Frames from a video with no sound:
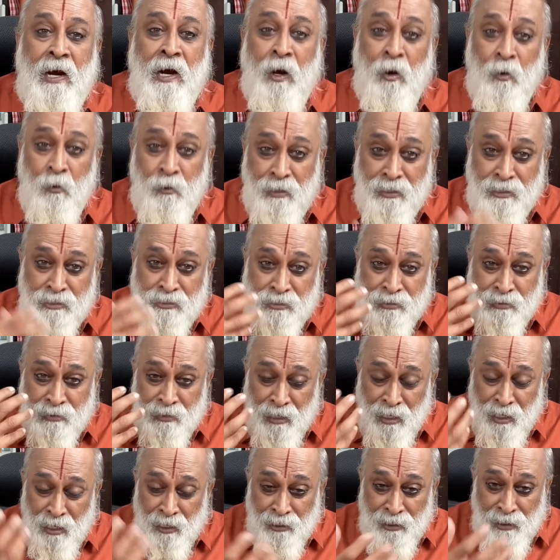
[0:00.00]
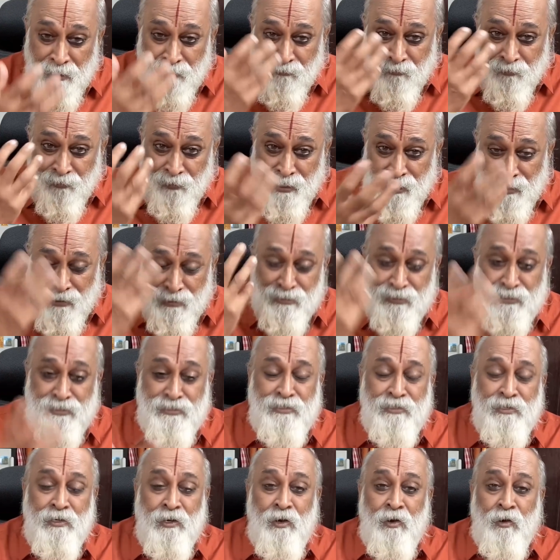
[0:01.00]
How it
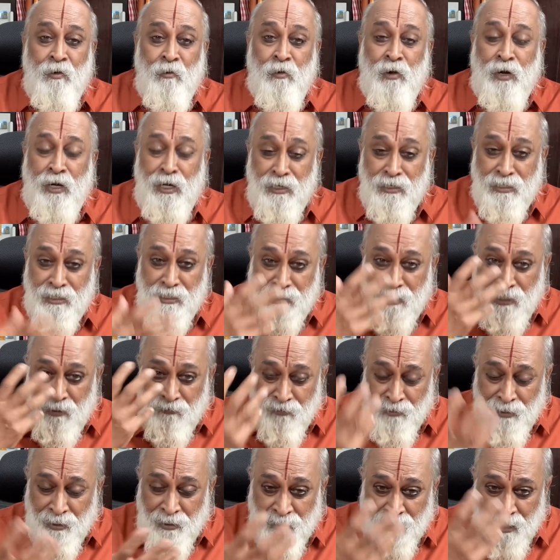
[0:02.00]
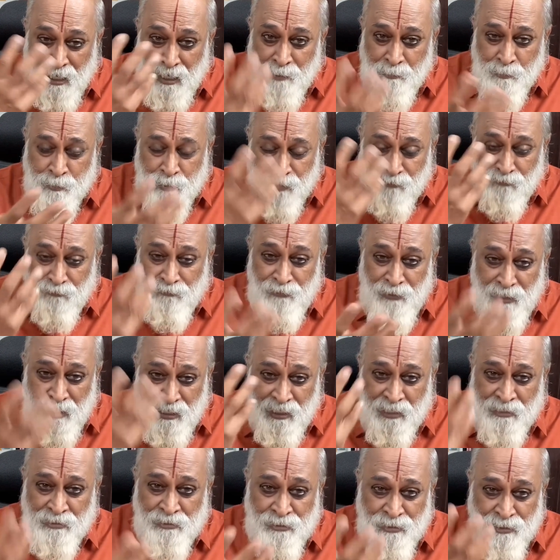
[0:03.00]
feels? What are the different types of
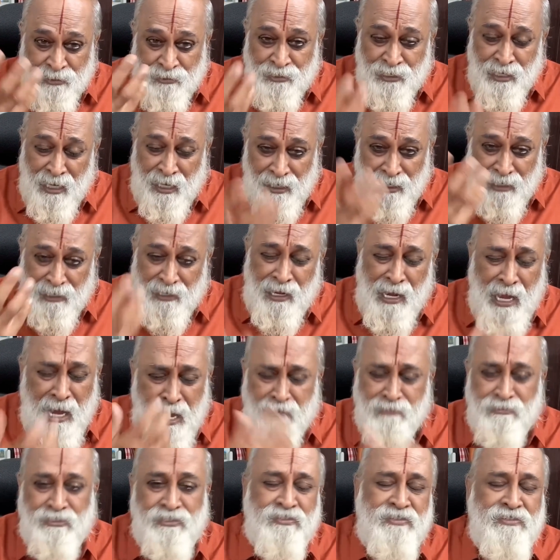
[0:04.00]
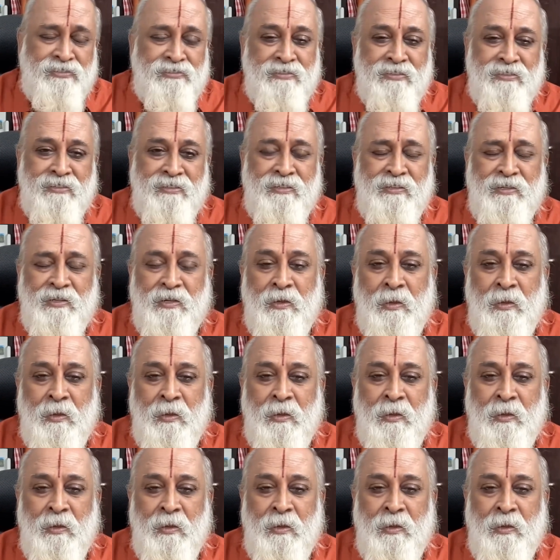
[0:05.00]
feelings the child has?